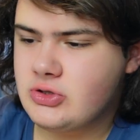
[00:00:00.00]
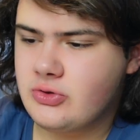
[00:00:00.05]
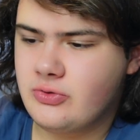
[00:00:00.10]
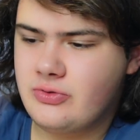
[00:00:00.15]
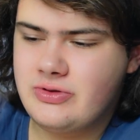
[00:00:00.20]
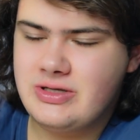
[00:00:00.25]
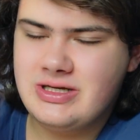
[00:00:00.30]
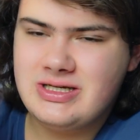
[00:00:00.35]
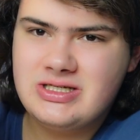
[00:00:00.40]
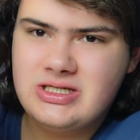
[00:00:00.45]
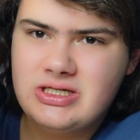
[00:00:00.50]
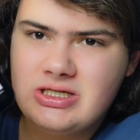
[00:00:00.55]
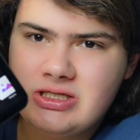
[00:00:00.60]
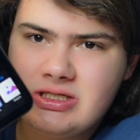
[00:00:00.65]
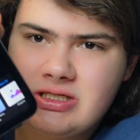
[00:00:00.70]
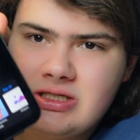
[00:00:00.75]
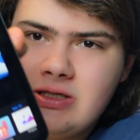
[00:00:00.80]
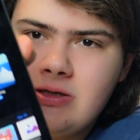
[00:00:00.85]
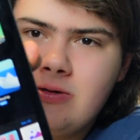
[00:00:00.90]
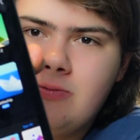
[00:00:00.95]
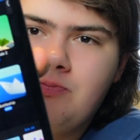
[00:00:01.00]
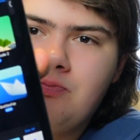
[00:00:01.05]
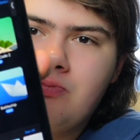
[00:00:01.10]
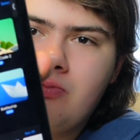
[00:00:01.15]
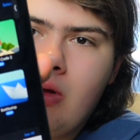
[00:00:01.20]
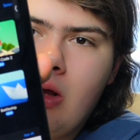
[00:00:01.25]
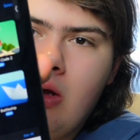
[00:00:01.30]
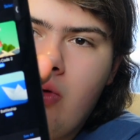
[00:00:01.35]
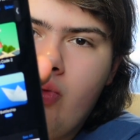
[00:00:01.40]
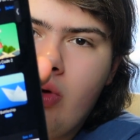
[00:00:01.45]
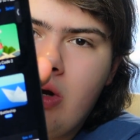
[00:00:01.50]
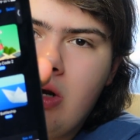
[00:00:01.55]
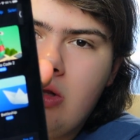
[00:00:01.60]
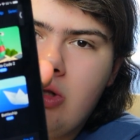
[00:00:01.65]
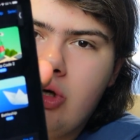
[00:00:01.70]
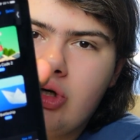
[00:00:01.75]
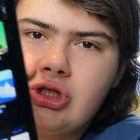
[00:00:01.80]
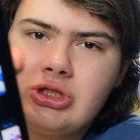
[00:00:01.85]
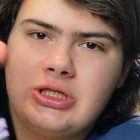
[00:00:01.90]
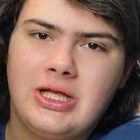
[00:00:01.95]
So this is what it
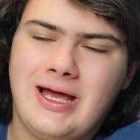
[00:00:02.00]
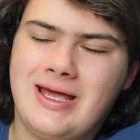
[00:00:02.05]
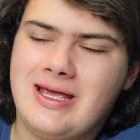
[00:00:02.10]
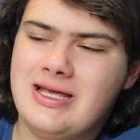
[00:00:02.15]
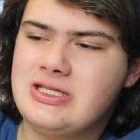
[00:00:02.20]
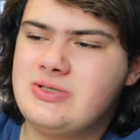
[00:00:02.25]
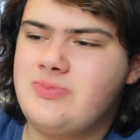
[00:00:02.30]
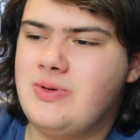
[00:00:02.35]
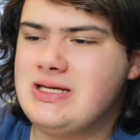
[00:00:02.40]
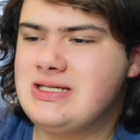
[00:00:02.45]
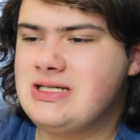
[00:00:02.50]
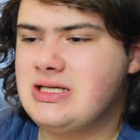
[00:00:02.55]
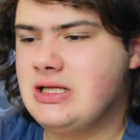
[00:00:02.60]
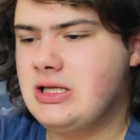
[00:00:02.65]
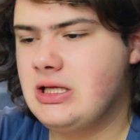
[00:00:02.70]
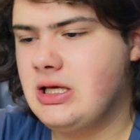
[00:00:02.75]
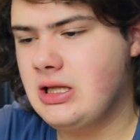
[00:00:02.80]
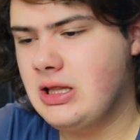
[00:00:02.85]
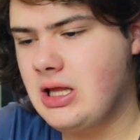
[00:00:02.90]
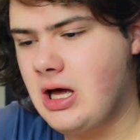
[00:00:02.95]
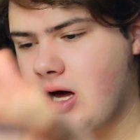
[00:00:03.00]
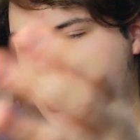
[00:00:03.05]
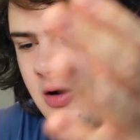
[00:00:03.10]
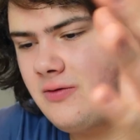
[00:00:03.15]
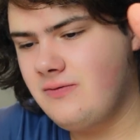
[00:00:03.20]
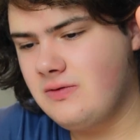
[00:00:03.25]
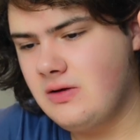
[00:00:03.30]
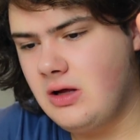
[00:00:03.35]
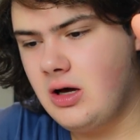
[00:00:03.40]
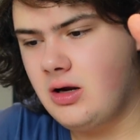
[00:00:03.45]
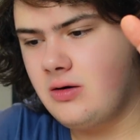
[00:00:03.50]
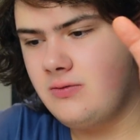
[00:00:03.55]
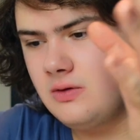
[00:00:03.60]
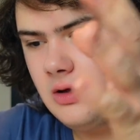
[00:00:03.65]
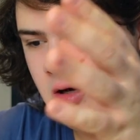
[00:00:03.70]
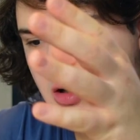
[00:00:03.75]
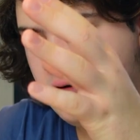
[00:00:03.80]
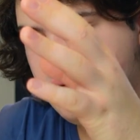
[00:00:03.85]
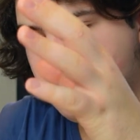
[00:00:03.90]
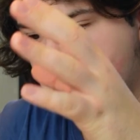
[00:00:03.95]
looks like. It's basically a lot of, lot of,
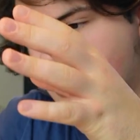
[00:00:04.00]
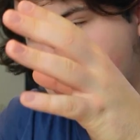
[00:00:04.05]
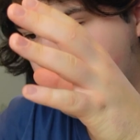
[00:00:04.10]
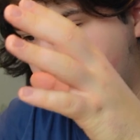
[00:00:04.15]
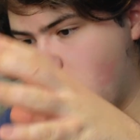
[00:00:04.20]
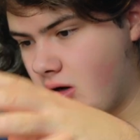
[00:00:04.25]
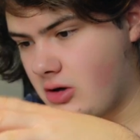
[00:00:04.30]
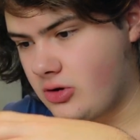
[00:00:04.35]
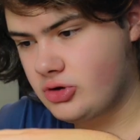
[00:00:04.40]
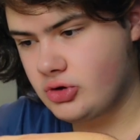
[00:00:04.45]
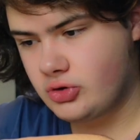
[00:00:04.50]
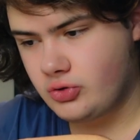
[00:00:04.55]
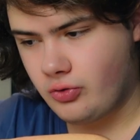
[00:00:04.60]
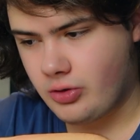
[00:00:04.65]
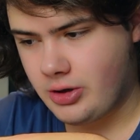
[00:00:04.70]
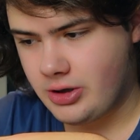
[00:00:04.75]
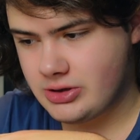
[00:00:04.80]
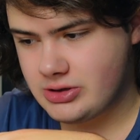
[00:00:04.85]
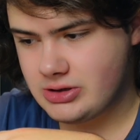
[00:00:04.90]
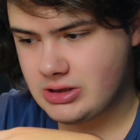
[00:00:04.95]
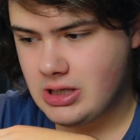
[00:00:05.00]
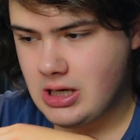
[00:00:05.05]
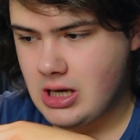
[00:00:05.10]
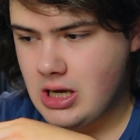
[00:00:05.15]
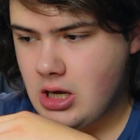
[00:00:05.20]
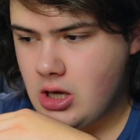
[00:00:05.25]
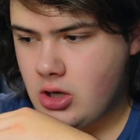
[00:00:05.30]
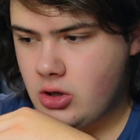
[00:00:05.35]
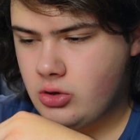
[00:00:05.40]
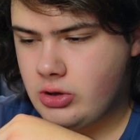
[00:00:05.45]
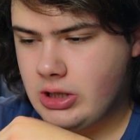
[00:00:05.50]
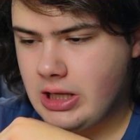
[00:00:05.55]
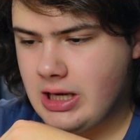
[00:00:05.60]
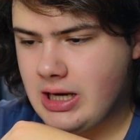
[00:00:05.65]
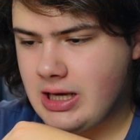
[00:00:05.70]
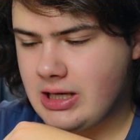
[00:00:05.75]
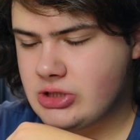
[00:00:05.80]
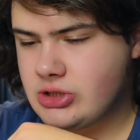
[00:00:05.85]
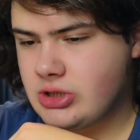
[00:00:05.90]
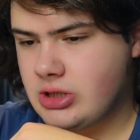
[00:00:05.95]
lot of, lot of, lot of tutorials. You
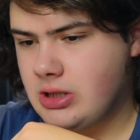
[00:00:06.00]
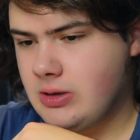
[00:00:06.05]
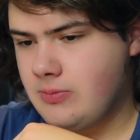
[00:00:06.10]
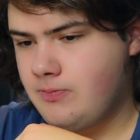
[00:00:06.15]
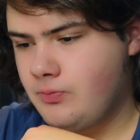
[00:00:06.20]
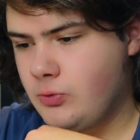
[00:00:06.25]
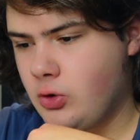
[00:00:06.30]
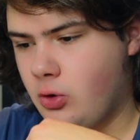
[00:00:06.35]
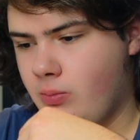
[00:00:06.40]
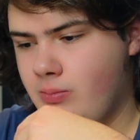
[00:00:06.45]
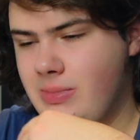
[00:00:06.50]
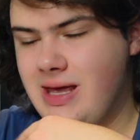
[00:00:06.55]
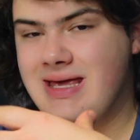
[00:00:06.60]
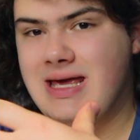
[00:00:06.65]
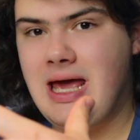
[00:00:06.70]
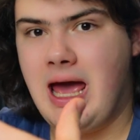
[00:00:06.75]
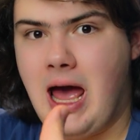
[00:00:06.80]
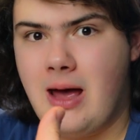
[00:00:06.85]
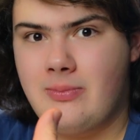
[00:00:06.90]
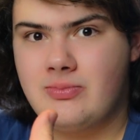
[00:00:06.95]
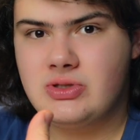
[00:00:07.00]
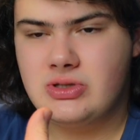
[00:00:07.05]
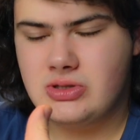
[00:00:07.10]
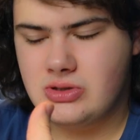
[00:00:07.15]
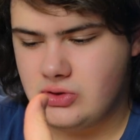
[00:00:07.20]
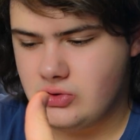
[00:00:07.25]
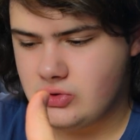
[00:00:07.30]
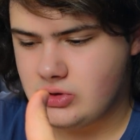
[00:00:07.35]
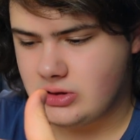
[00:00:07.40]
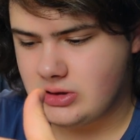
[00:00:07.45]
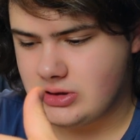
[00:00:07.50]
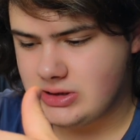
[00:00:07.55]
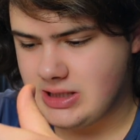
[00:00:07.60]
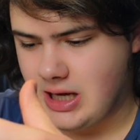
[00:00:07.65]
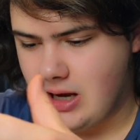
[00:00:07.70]
can actually, you know, make apps using this